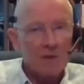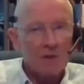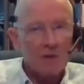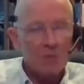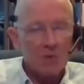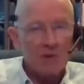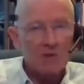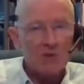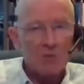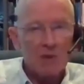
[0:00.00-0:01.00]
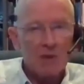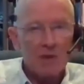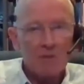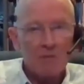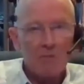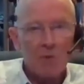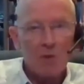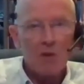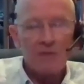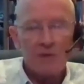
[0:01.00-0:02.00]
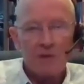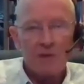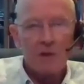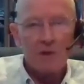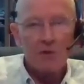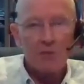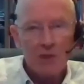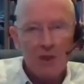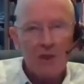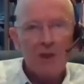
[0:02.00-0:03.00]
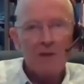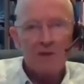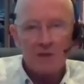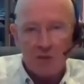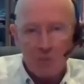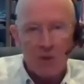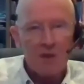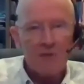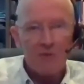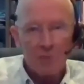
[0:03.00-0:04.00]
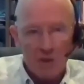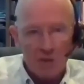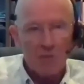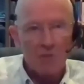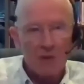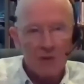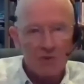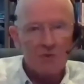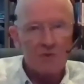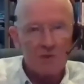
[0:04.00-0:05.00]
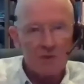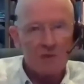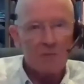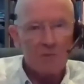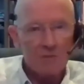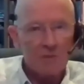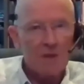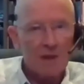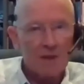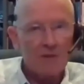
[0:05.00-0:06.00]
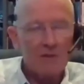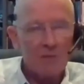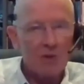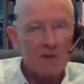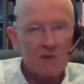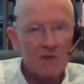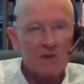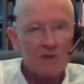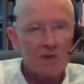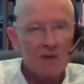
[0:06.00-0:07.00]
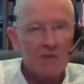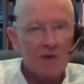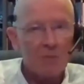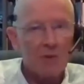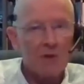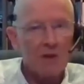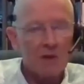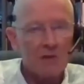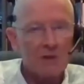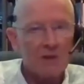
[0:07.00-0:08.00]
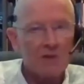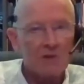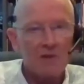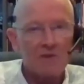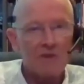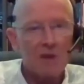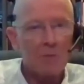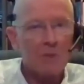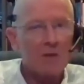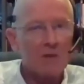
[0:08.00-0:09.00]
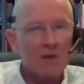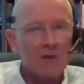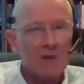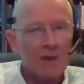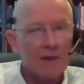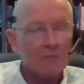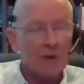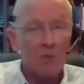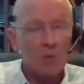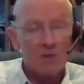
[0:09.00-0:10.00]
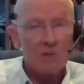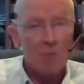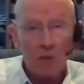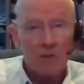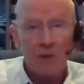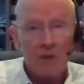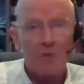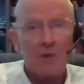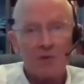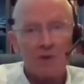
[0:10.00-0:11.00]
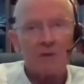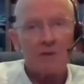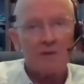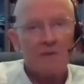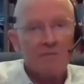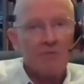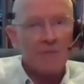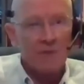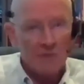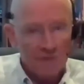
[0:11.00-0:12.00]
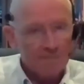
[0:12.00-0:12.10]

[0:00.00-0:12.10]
in a production plant, more often than not, you need somebody from operations to help guide the process and give you operating context and environment and what's important to operations. So,